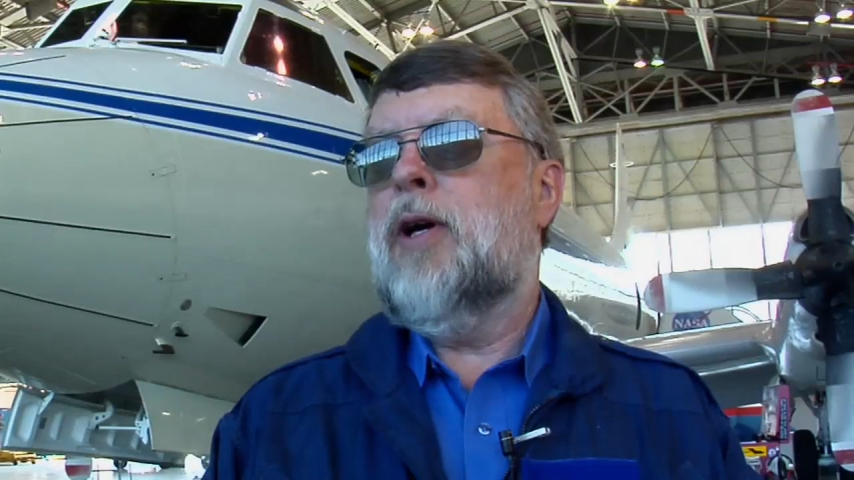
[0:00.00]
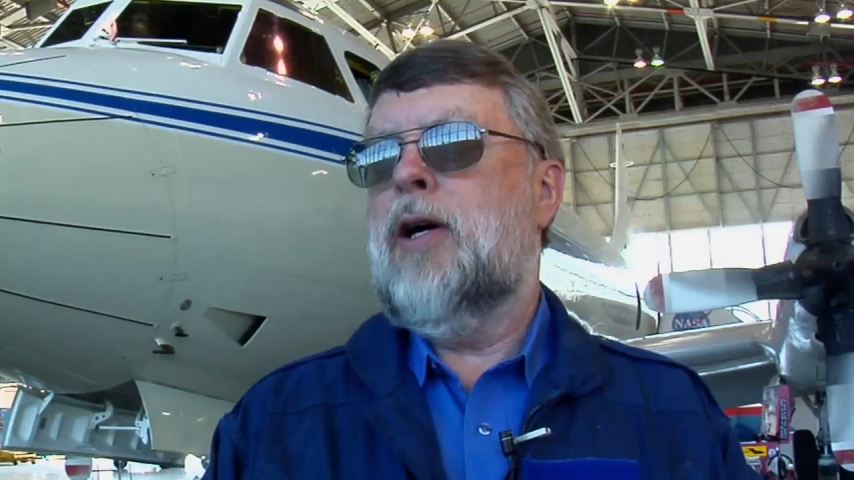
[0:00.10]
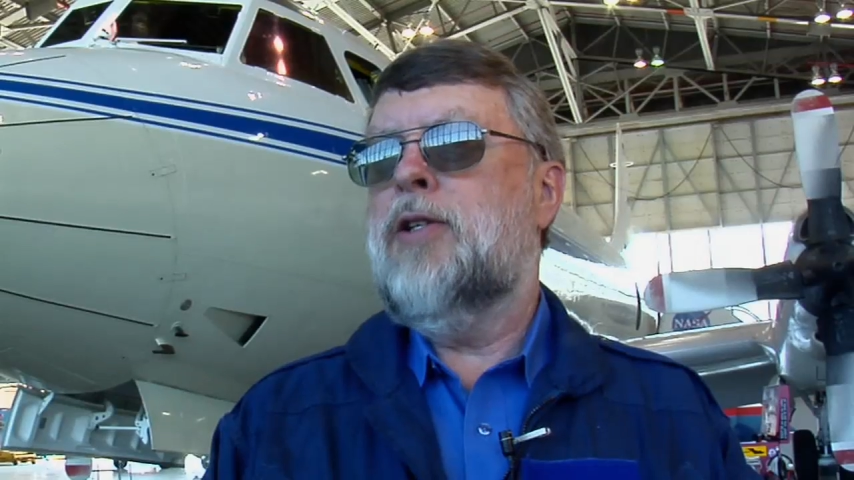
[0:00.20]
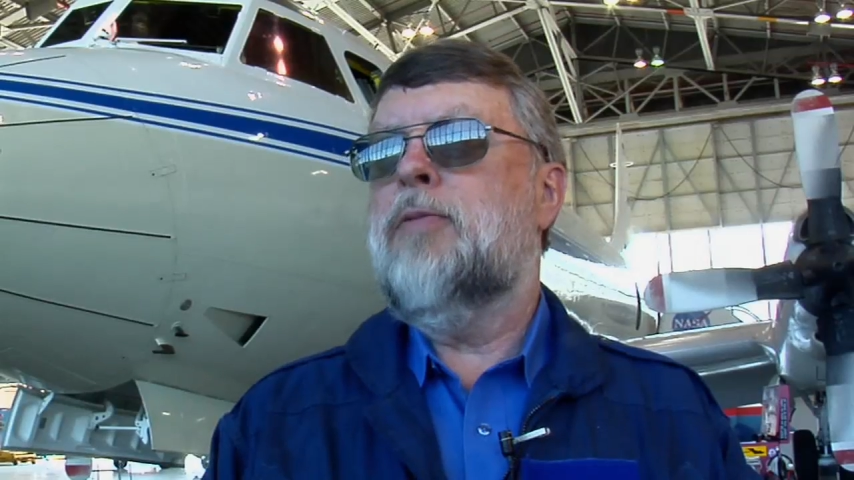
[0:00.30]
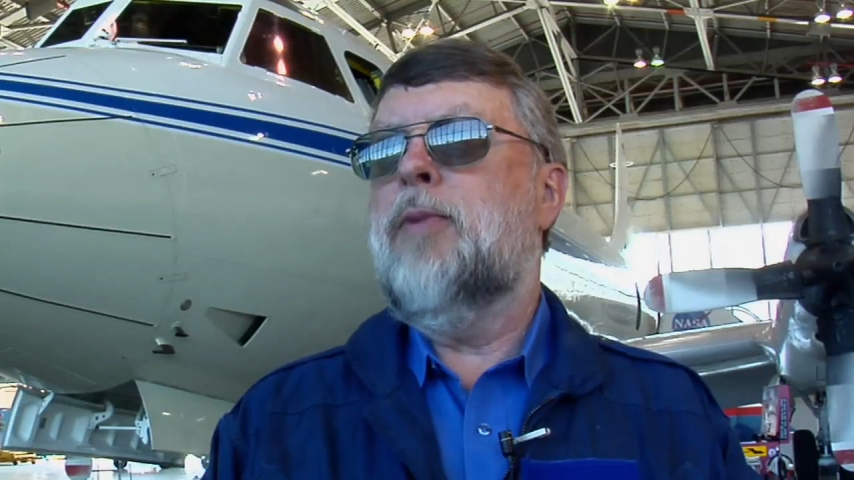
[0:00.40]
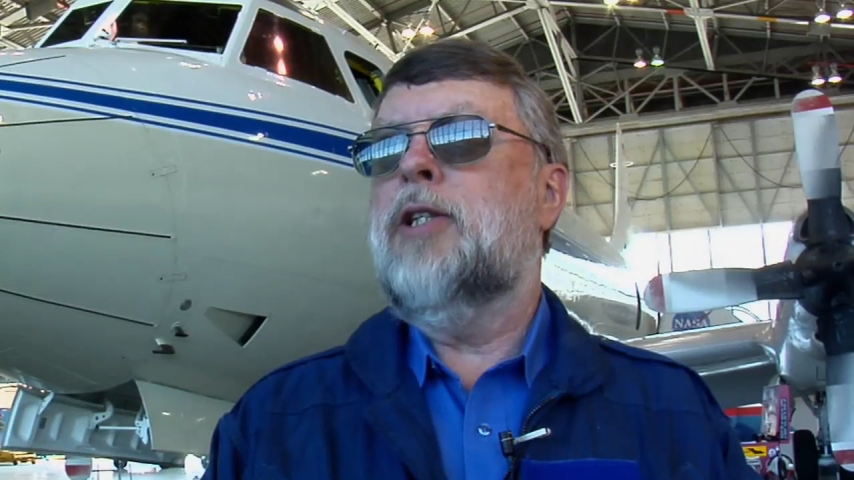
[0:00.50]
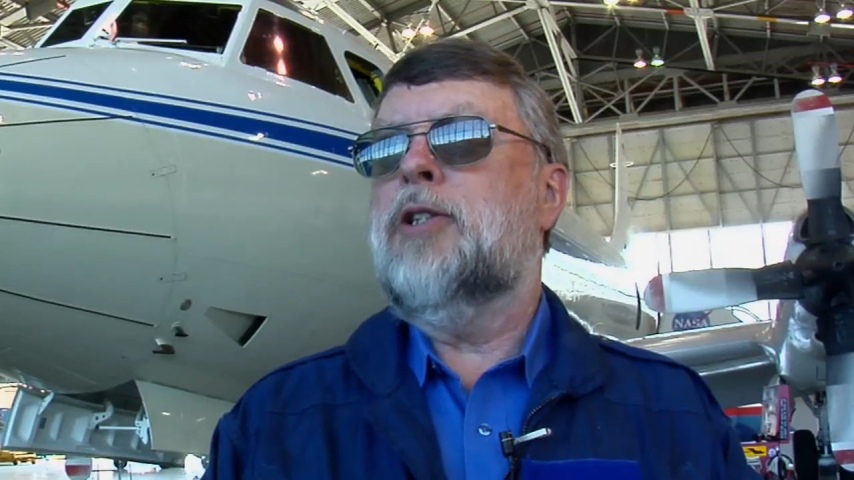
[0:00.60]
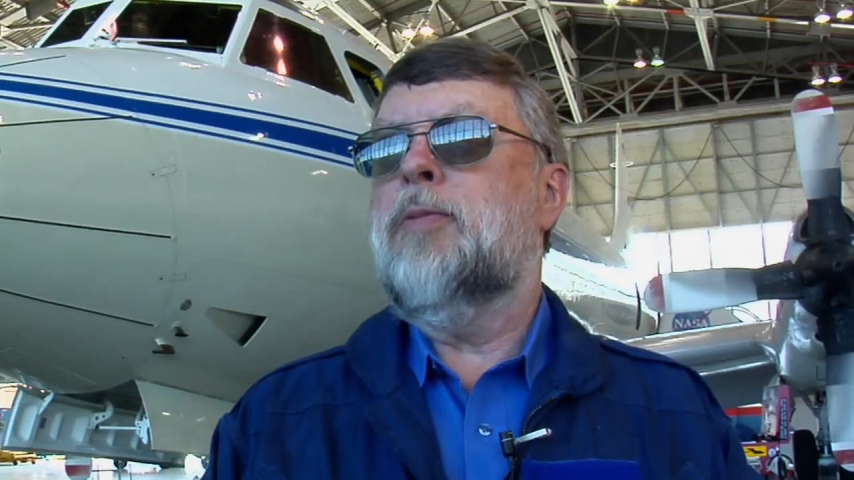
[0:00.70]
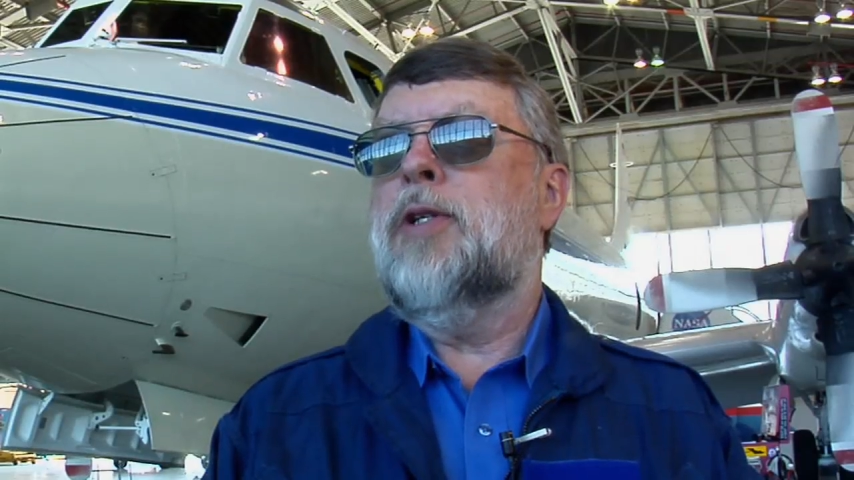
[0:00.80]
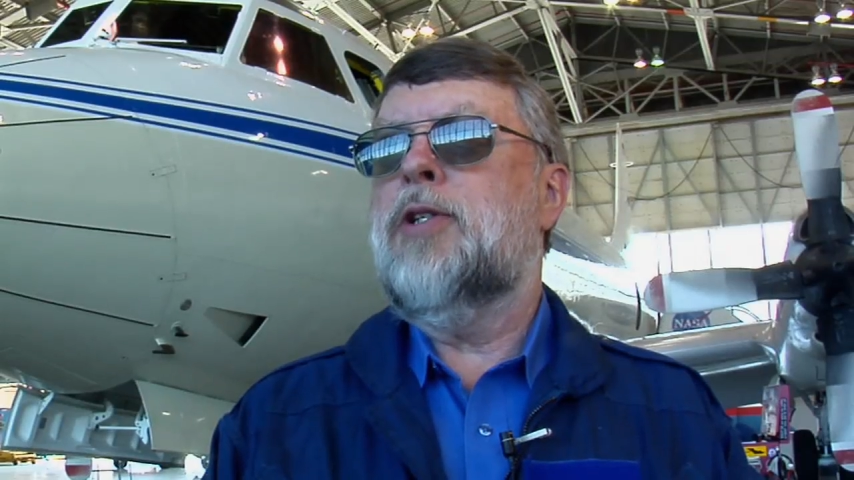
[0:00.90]
kinds of
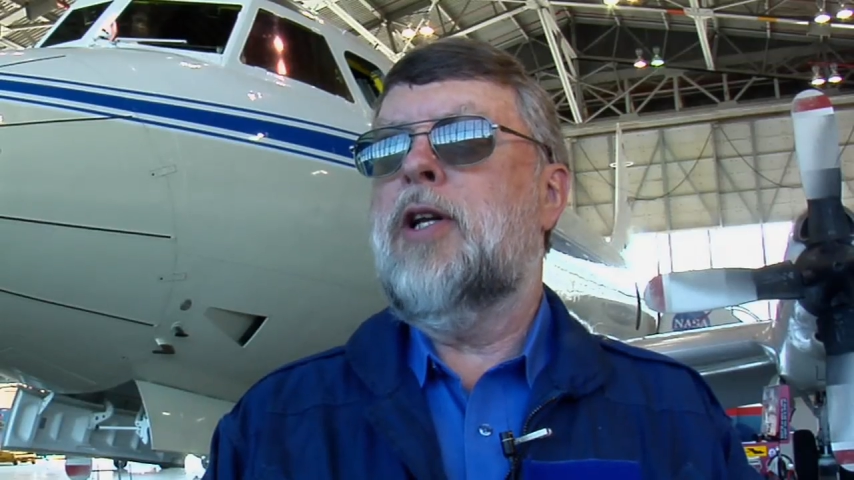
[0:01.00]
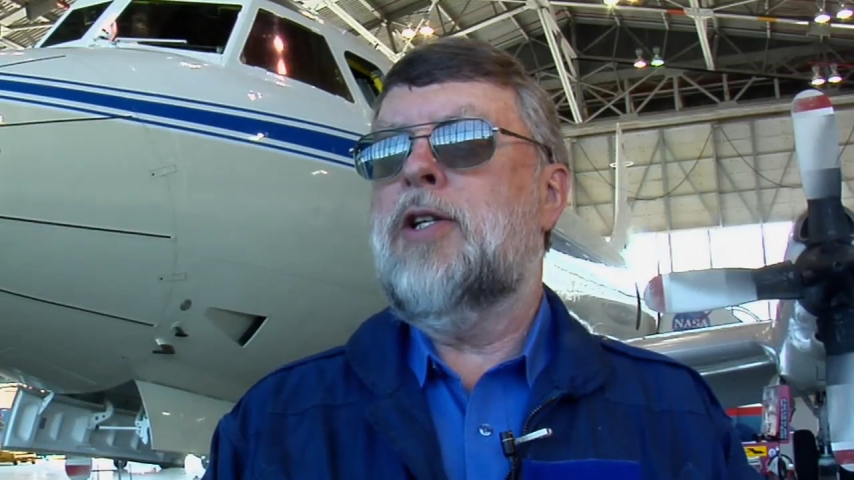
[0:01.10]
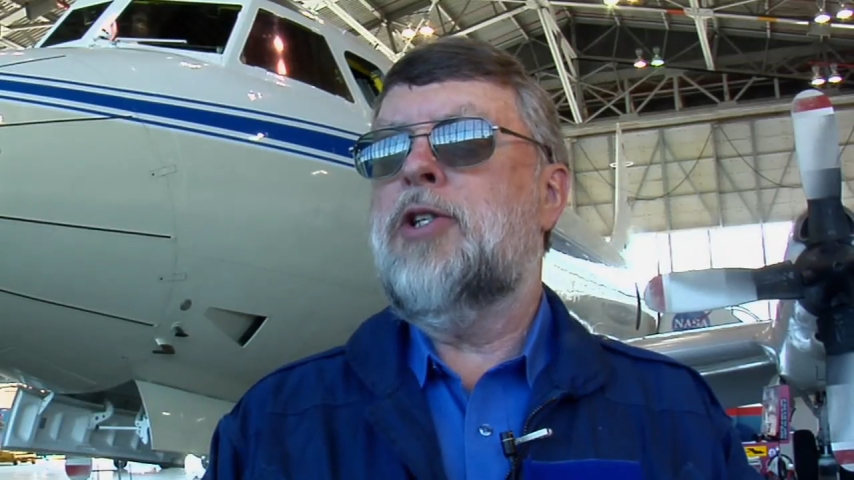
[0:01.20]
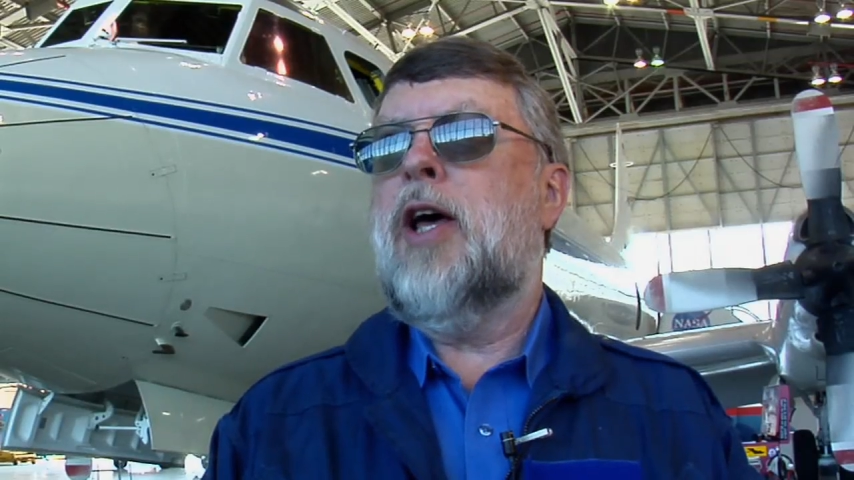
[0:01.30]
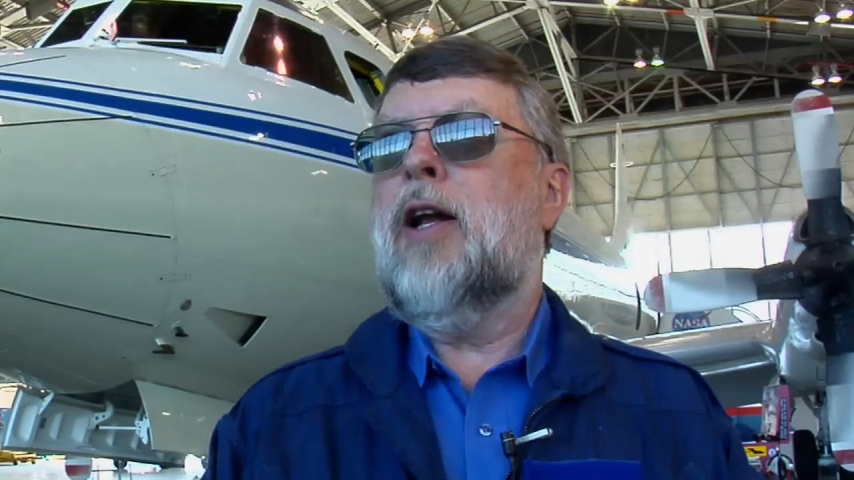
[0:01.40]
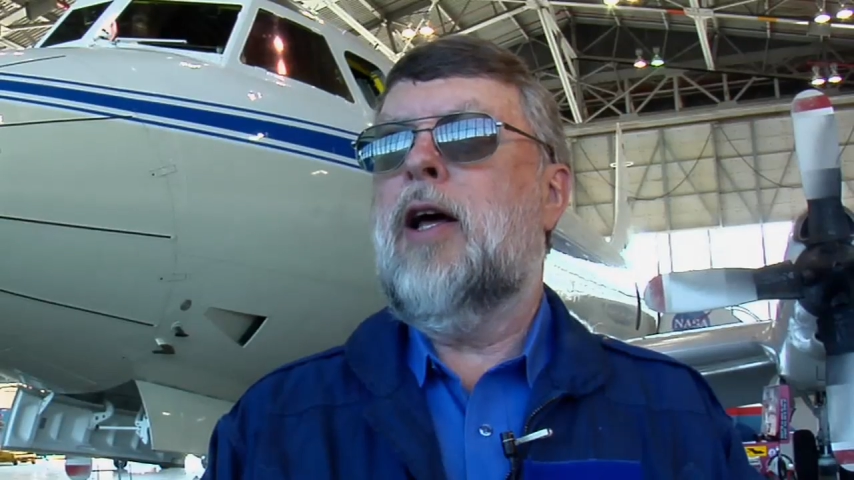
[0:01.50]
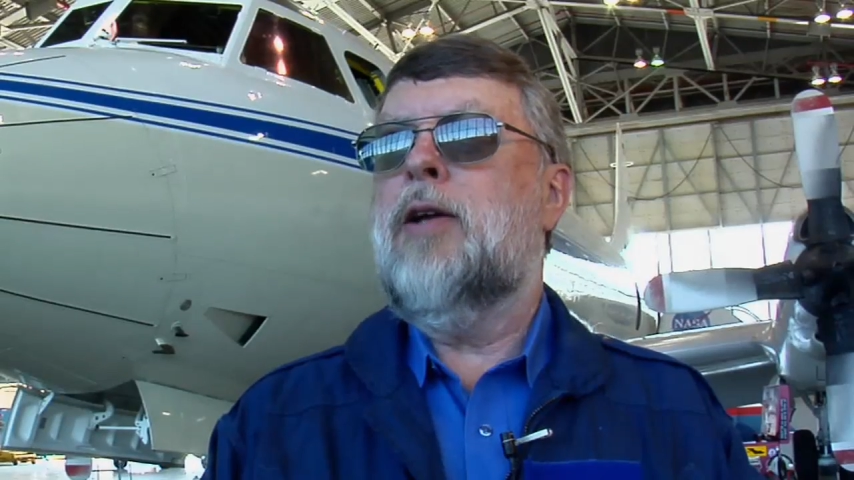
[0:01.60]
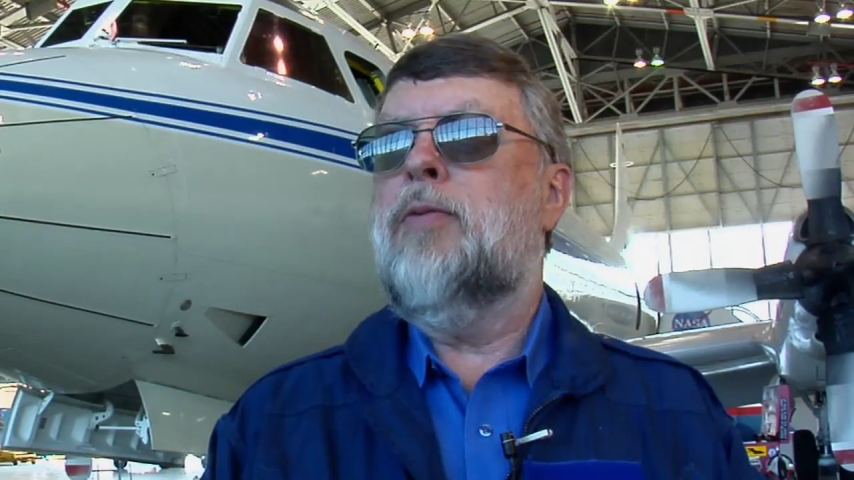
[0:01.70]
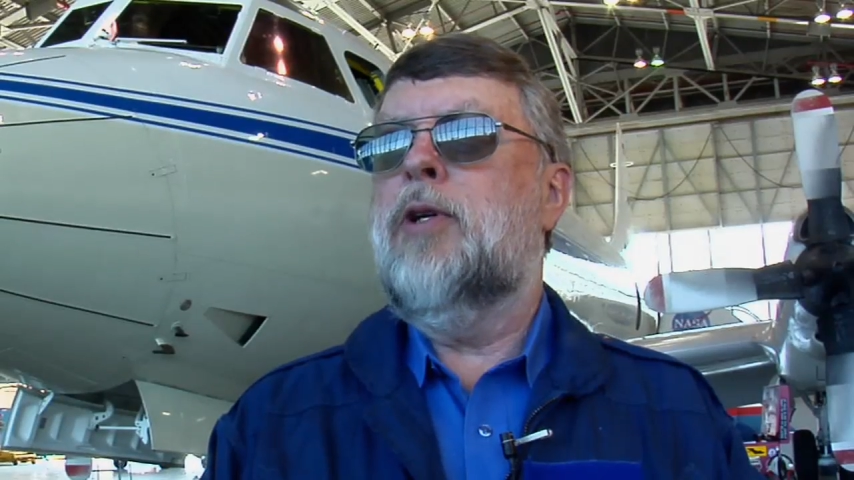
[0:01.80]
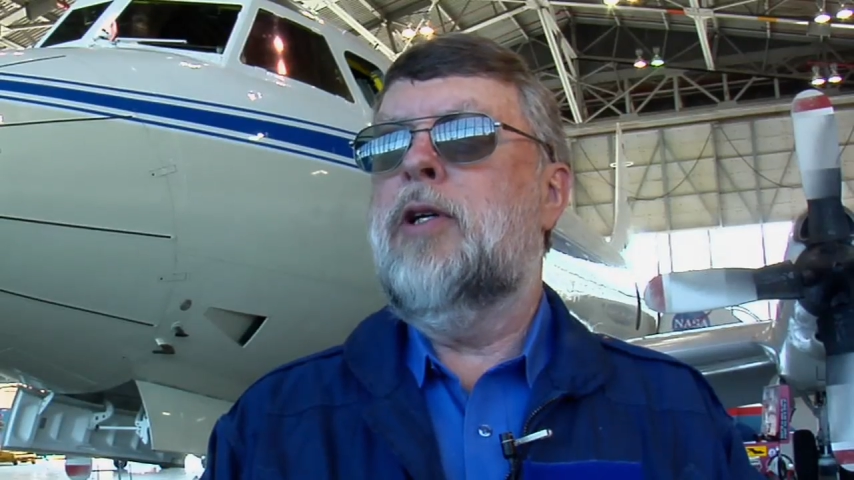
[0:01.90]
measurements that a
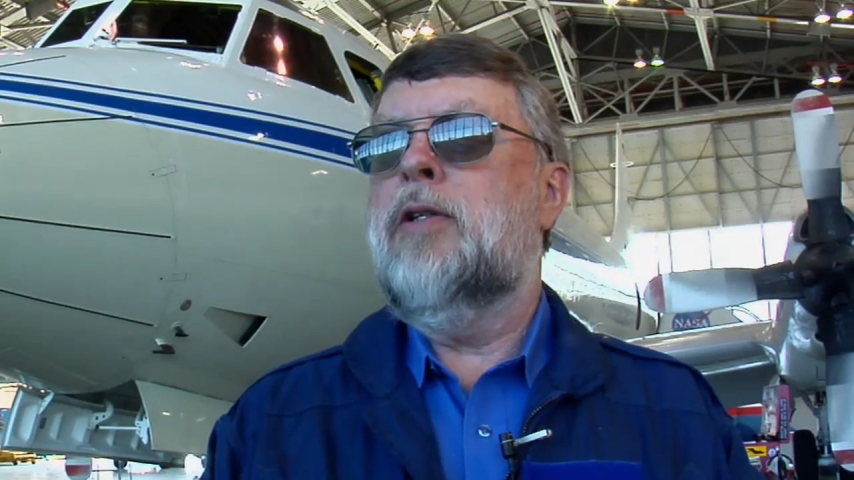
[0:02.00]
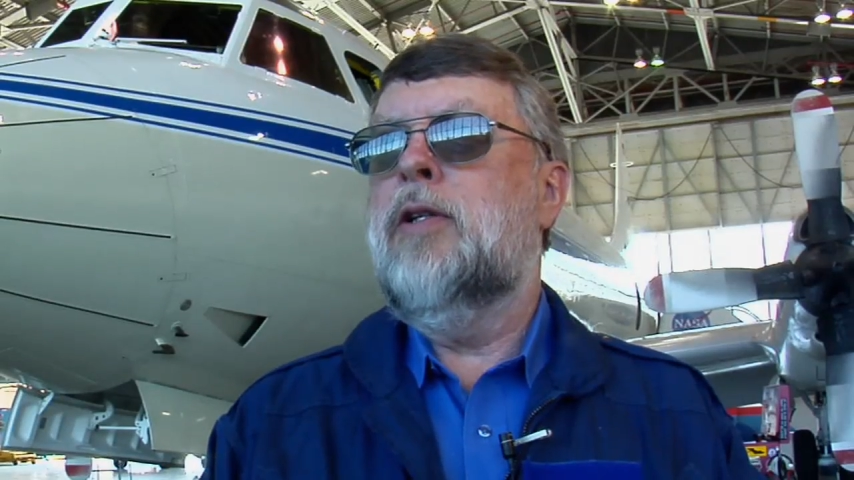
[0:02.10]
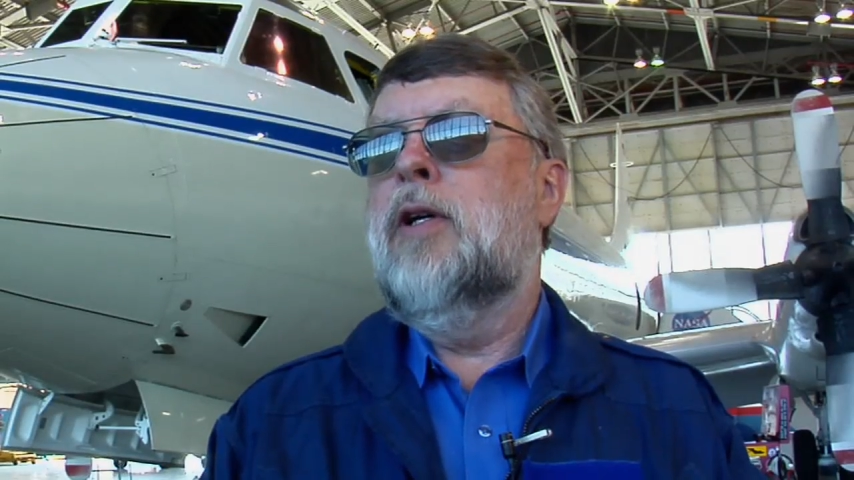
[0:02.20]
satellite would,